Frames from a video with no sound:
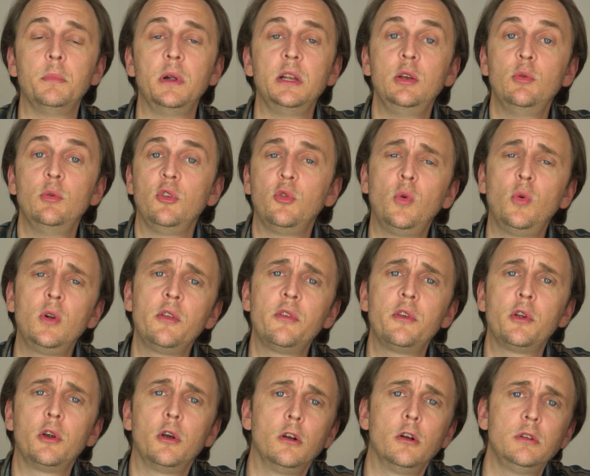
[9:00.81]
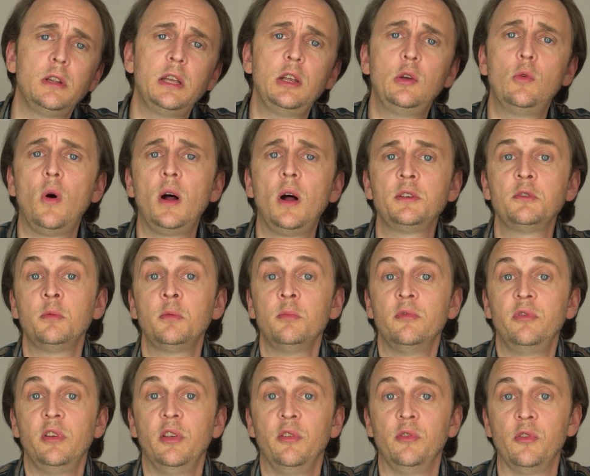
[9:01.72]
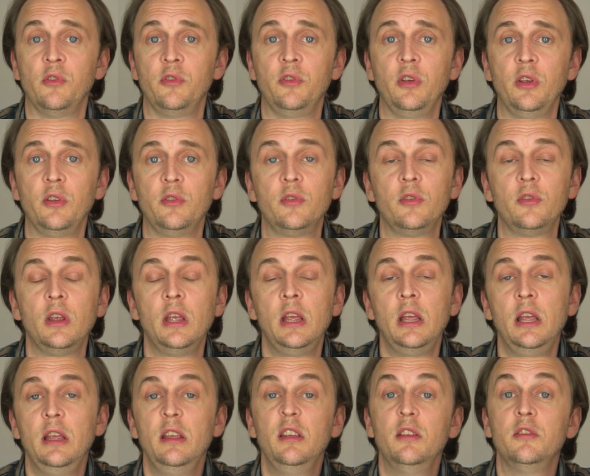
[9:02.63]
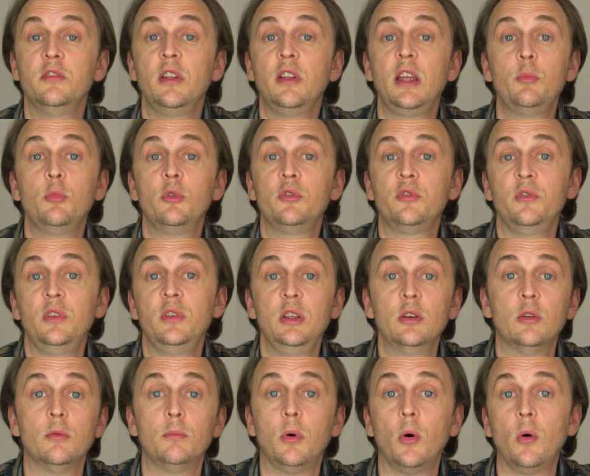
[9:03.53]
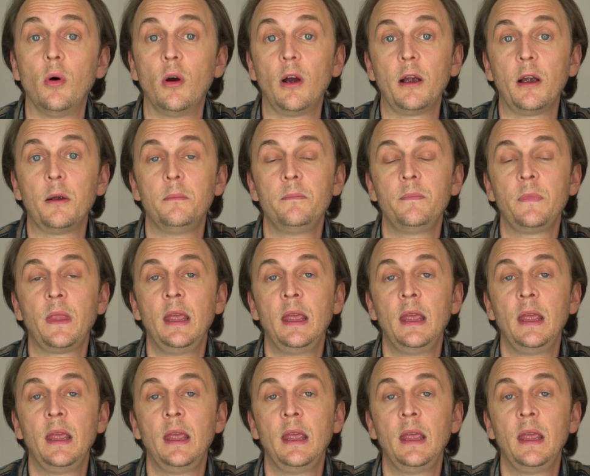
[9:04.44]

but he was one of the early quantum physicists. His name was Niels Bohr.